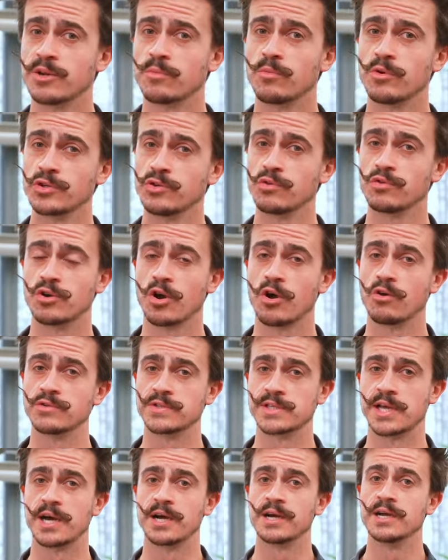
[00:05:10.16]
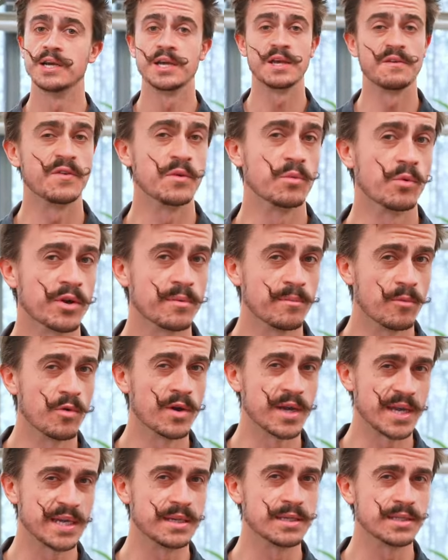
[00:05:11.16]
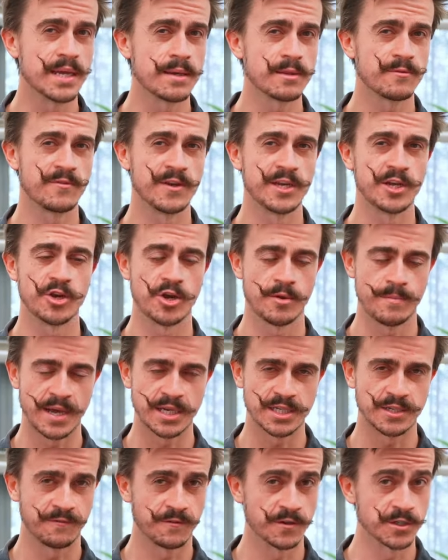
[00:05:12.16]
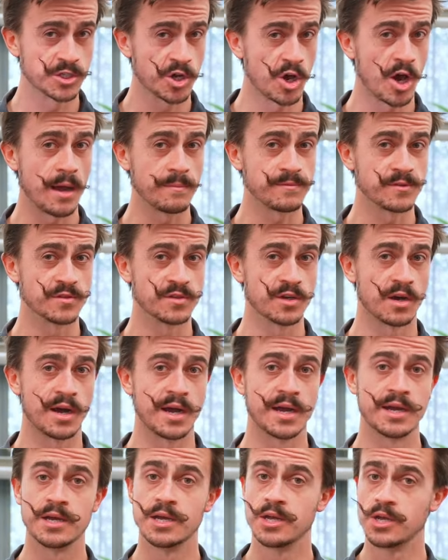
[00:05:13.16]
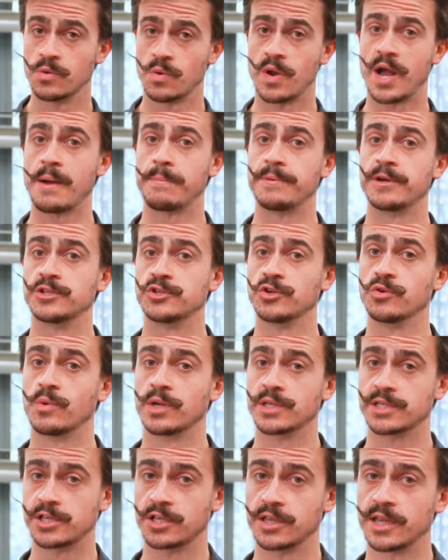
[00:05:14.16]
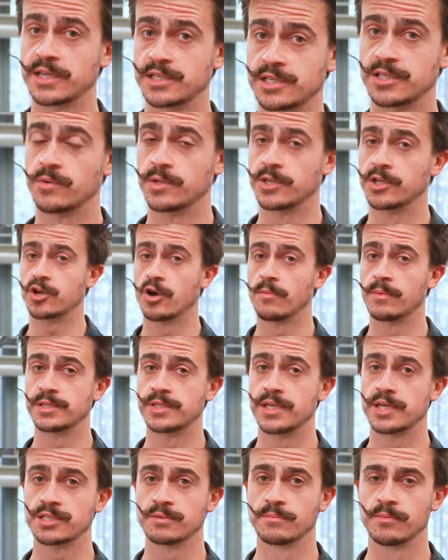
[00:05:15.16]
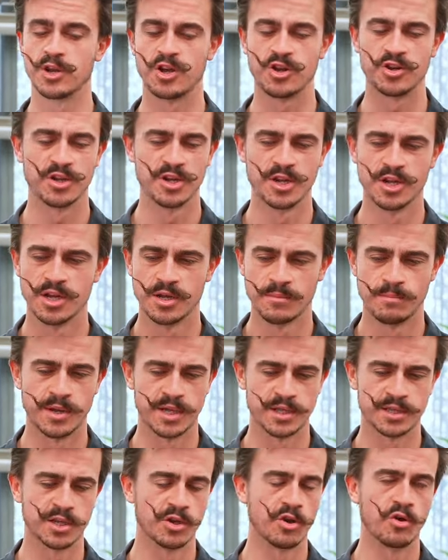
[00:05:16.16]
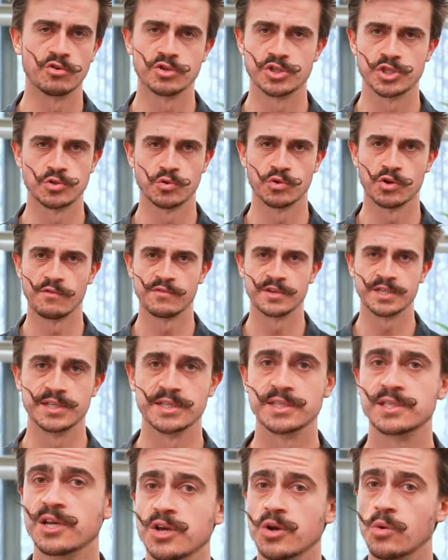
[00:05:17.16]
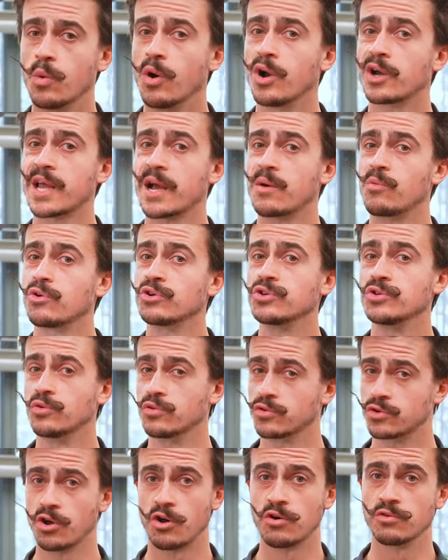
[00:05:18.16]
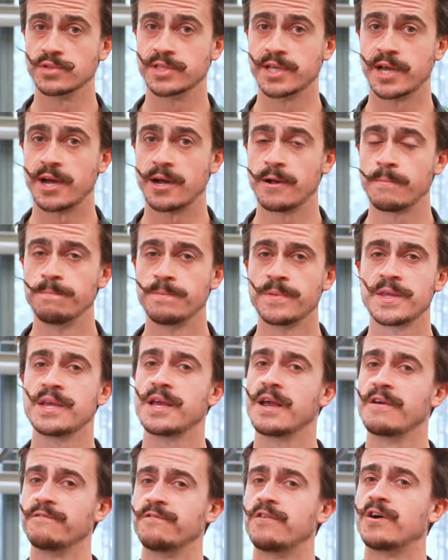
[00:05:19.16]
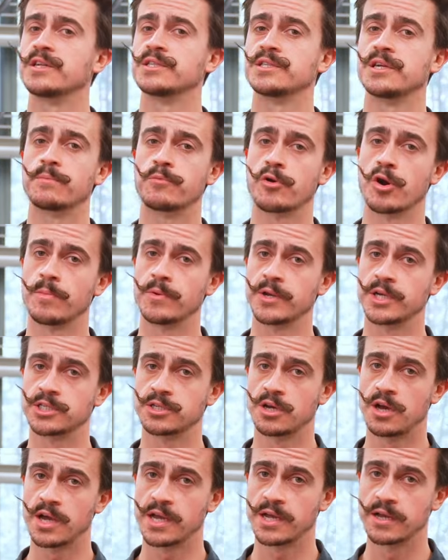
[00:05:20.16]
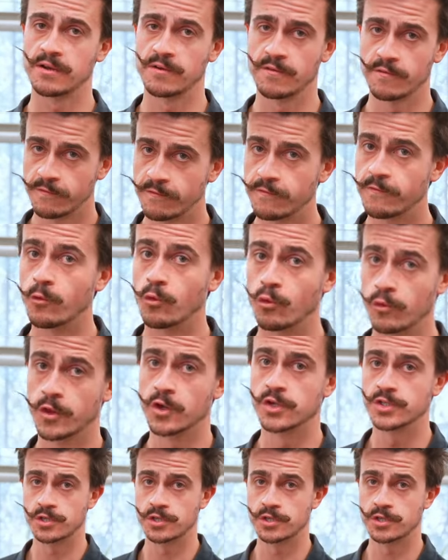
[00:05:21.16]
on what your goals are. If you want a more in-depth video about different types of tire, we're happy to do one. So let us know in the comment section below. But the long and short of it is work out what your goals are and find an appropriate tire for those